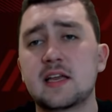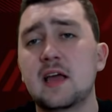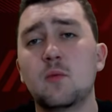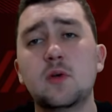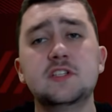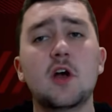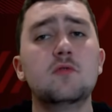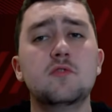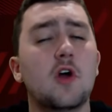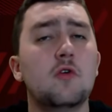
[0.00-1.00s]
Again, we
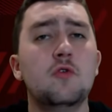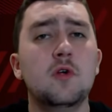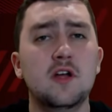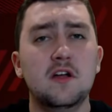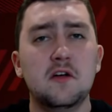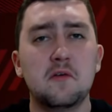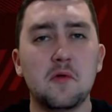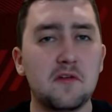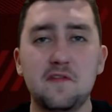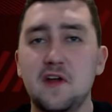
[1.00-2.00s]
don't know
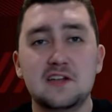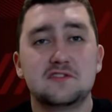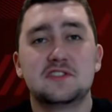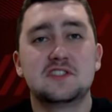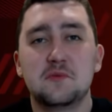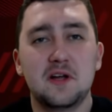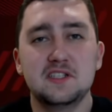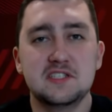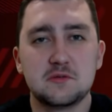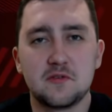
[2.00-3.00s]
what the financial
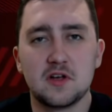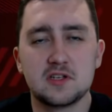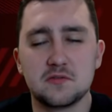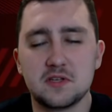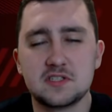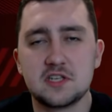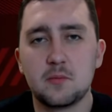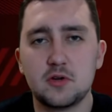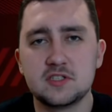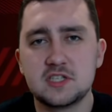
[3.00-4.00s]
situation is with Arsenal this
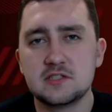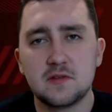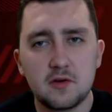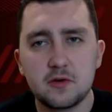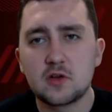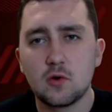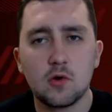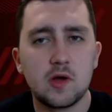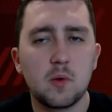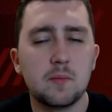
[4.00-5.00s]
summer. It seems very coy.